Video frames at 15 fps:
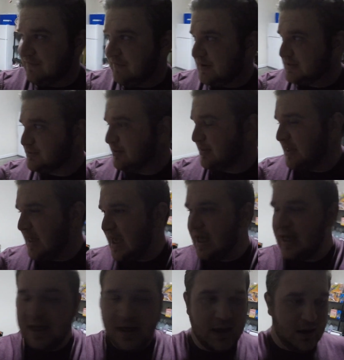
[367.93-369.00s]
to fix with
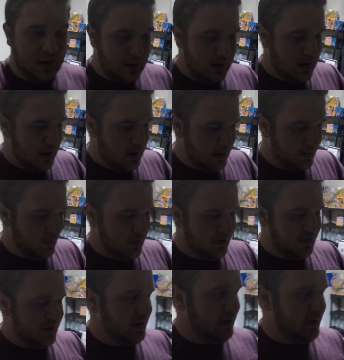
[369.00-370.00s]
that, with